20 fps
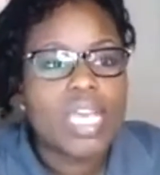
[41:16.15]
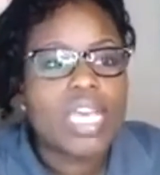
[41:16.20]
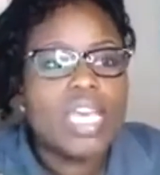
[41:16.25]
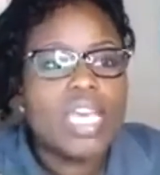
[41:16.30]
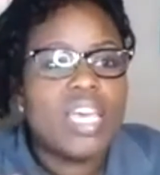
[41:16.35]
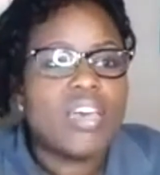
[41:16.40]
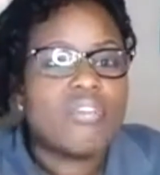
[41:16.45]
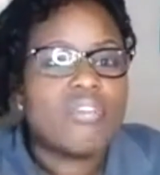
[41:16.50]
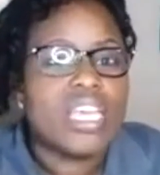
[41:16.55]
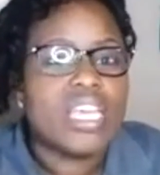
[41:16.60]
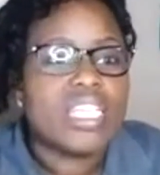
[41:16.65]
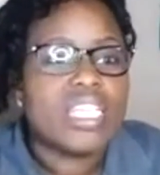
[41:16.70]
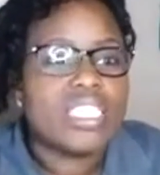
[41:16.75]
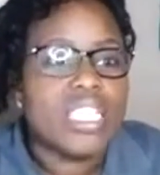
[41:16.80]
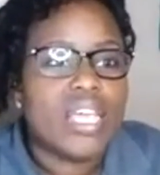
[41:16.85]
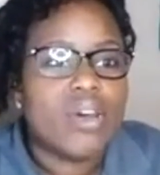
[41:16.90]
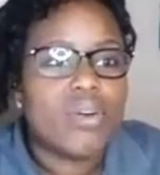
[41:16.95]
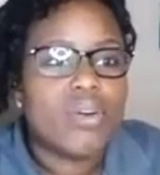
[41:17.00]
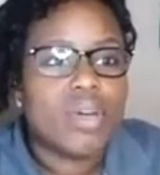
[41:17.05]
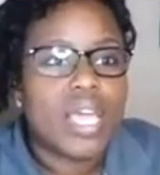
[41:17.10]
If they
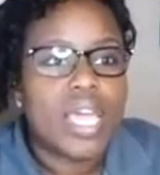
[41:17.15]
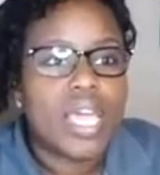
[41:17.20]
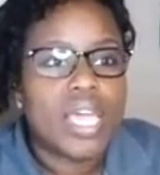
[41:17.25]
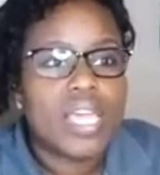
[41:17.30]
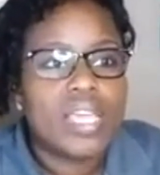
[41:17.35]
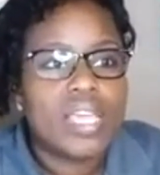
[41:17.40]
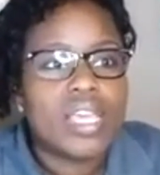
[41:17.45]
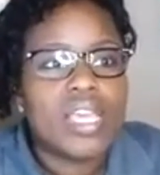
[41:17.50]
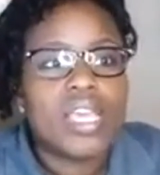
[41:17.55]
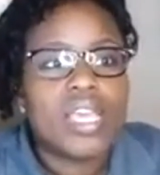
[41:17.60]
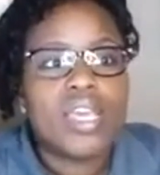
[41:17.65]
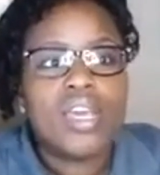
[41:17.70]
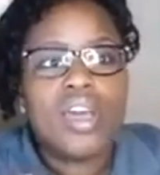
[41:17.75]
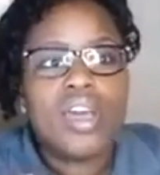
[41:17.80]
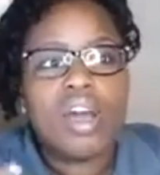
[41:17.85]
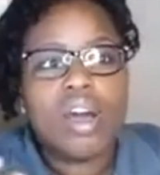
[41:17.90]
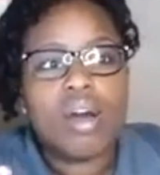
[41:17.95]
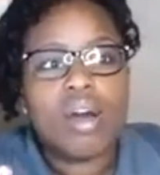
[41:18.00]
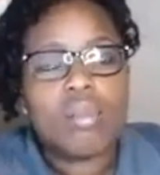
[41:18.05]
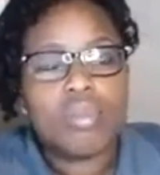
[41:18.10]
say, okay,
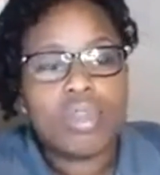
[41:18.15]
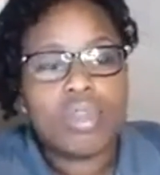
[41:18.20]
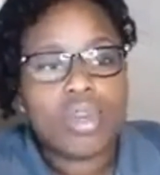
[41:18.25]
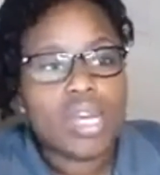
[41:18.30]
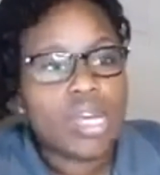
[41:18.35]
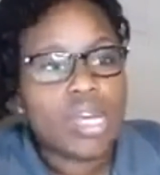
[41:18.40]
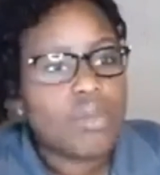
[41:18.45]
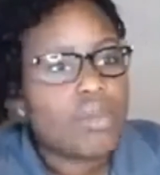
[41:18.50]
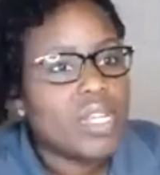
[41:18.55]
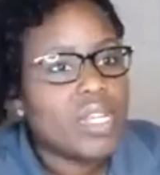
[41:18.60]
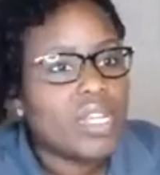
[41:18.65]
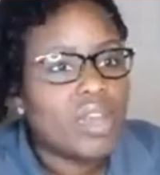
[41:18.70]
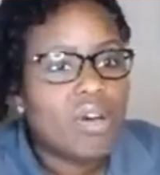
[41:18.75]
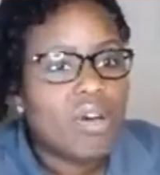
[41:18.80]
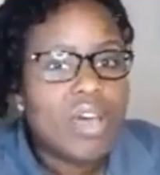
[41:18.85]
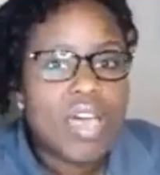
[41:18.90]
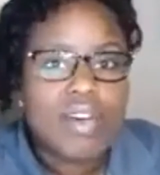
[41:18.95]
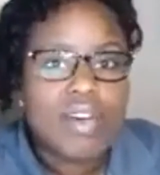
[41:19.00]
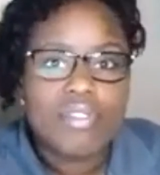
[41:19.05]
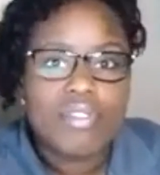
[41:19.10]
your company don't
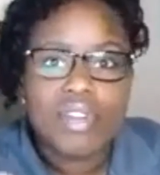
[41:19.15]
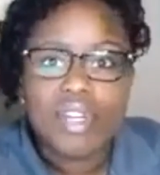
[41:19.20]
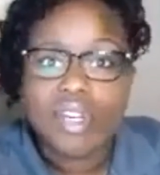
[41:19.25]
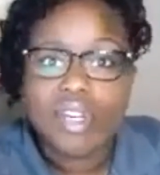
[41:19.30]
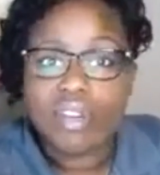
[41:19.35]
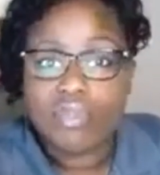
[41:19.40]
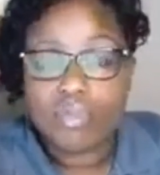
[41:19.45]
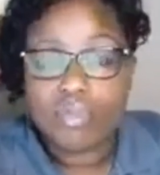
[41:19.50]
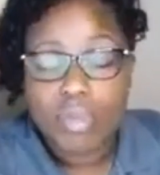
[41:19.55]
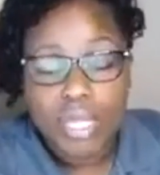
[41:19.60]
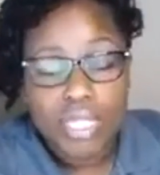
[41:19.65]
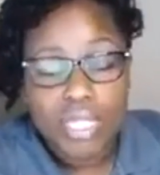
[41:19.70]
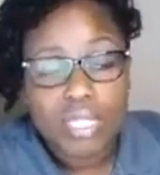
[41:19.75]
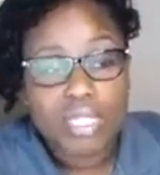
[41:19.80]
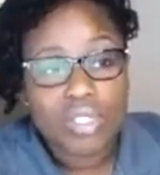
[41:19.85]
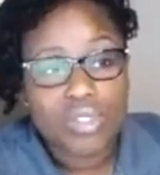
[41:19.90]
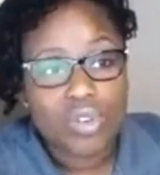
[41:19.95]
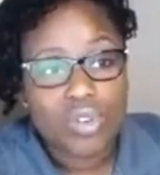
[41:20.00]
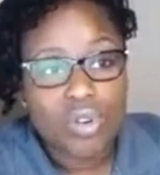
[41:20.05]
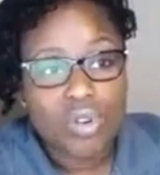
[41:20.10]
have enough
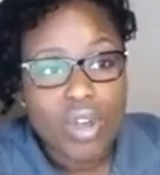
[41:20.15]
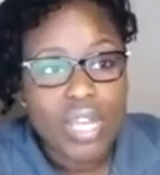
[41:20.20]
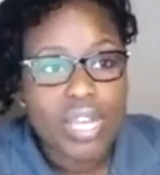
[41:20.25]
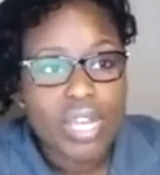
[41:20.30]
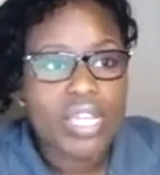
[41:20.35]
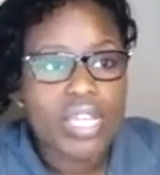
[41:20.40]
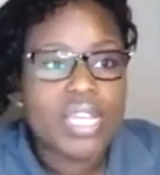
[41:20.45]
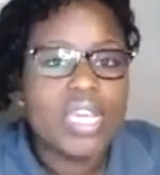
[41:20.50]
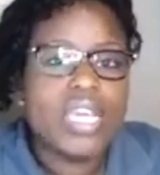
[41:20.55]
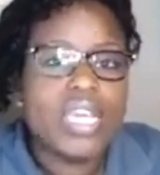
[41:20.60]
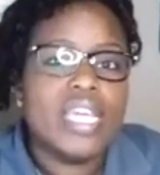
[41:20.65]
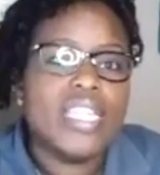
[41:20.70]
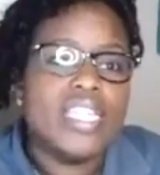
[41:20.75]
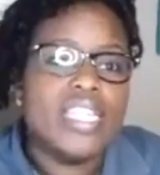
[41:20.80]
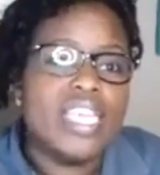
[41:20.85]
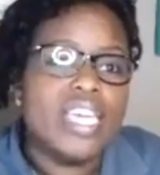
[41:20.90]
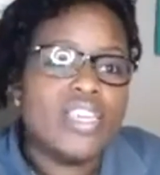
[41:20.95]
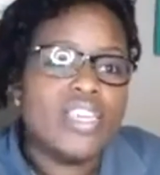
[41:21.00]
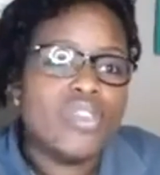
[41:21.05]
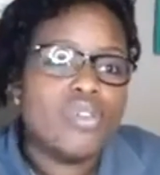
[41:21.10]
business credit,
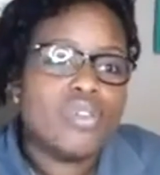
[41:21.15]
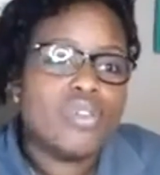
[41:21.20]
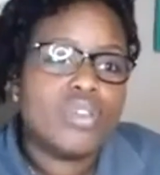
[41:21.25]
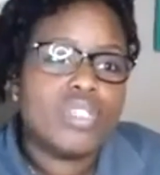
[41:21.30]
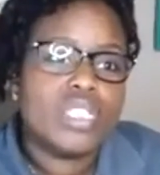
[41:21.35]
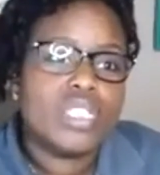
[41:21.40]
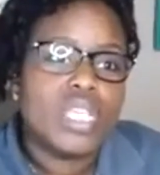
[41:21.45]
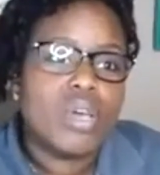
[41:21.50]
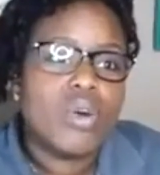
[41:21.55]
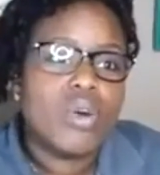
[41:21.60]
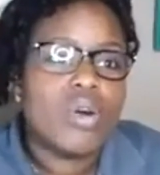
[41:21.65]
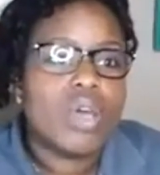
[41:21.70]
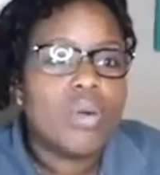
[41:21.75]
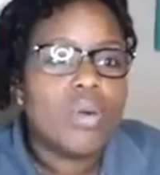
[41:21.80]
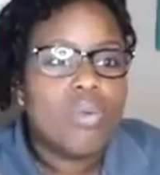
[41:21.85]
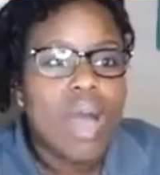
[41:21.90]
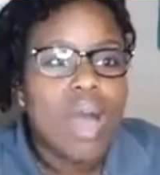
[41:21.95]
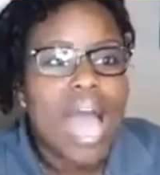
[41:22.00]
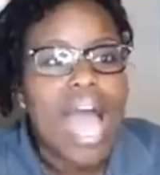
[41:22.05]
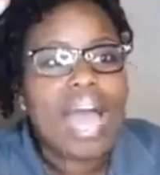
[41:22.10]
then you can say, okay,
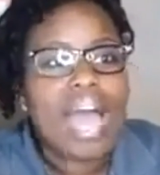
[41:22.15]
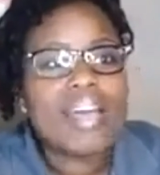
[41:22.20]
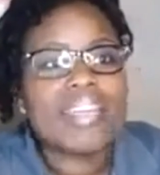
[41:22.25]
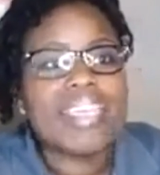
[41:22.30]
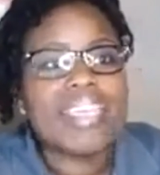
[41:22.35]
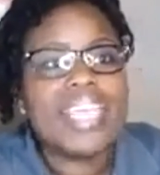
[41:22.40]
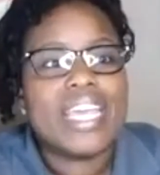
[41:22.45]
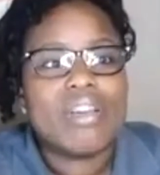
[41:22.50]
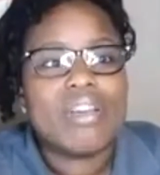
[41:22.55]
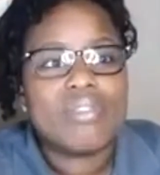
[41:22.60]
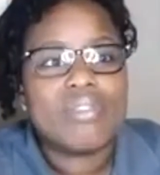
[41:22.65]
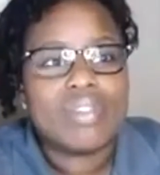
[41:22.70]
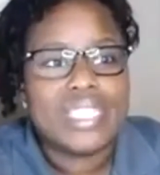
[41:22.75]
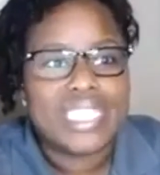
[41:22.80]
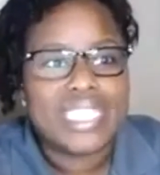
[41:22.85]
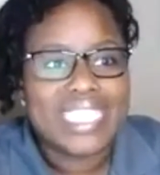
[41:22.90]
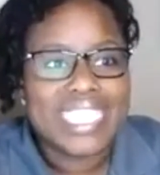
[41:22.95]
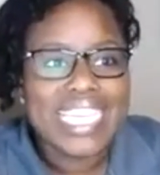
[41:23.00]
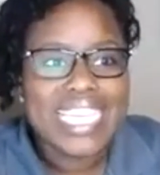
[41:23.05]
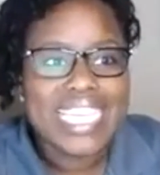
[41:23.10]
well, I
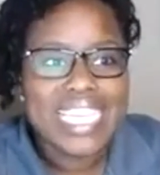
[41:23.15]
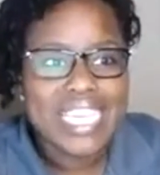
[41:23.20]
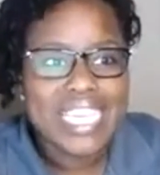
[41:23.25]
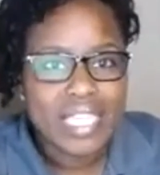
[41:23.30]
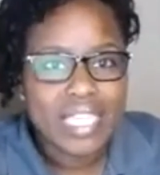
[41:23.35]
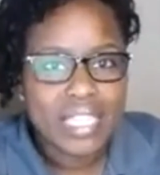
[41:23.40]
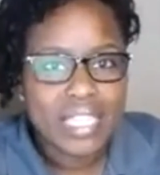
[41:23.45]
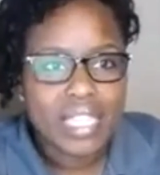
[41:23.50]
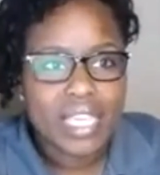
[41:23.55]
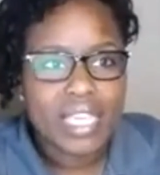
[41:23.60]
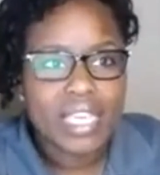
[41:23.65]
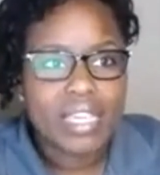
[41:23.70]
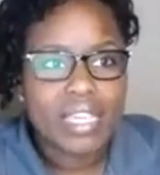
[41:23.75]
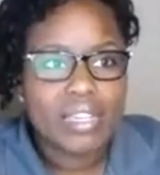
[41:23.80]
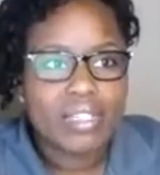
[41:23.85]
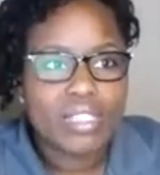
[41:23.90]
guarantee it then.